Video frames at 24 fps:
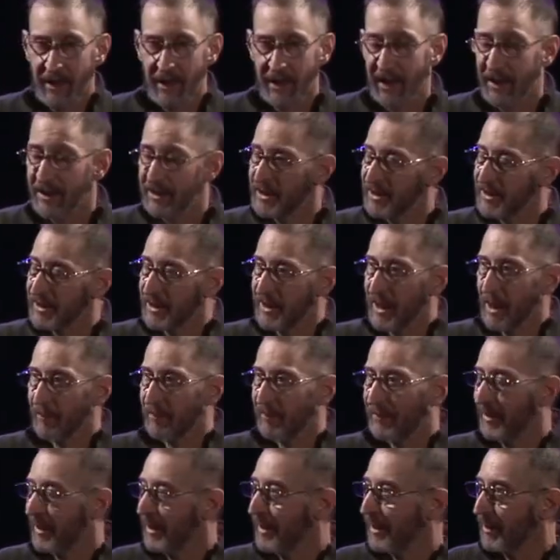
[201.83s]
And I just
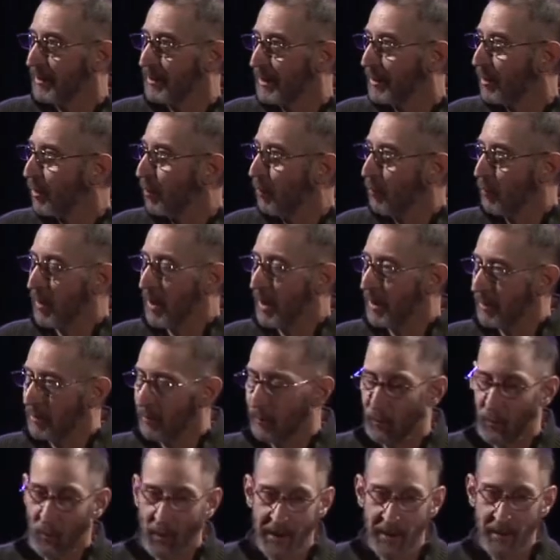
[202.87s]
kept thinking, you know,
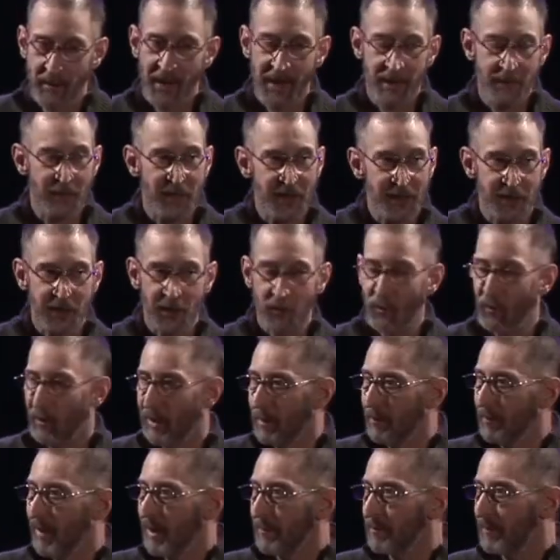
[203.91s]
what am I missing?
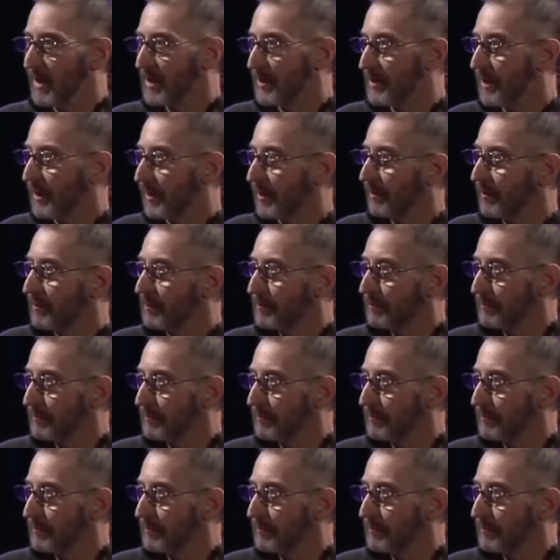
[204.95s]
What am I missing?